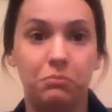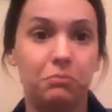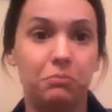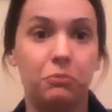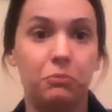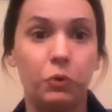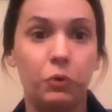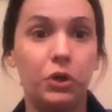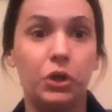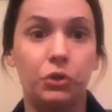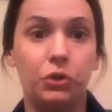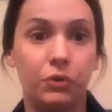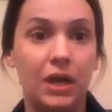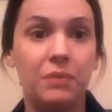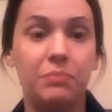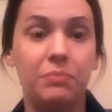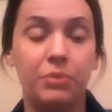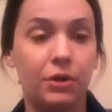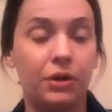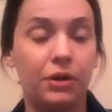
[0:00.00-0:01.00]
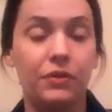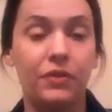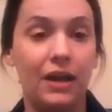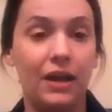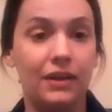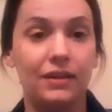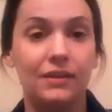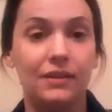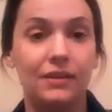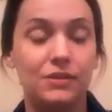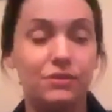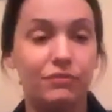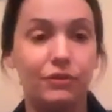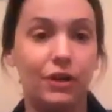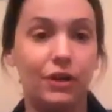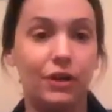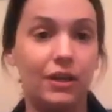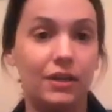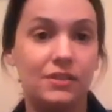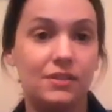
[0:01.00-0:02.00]
what a great perk that is
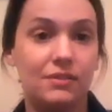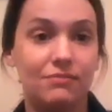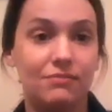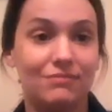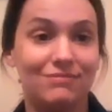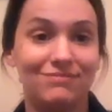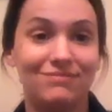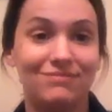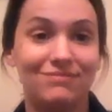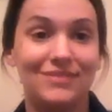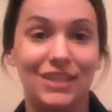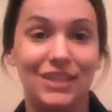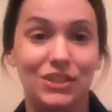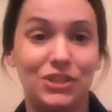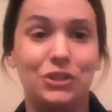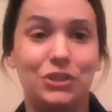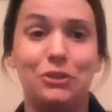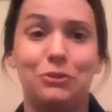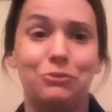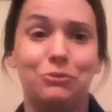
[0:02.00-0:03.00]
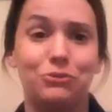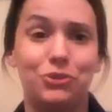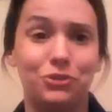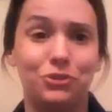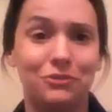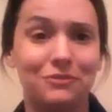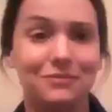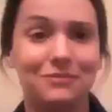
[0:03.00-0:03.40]
for us. It's huge.